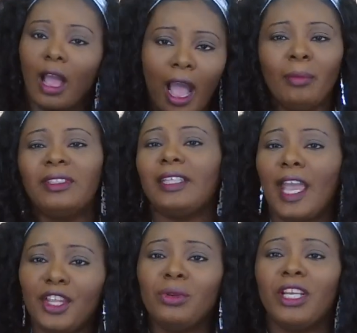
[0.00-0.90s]
I'm going to
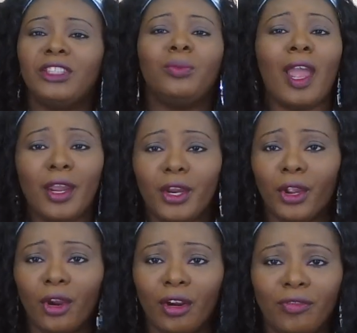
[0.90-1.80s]
tell you this right here,
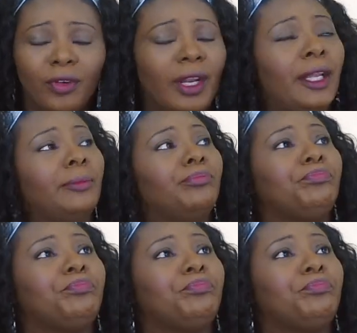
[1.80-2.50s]
girlfriend.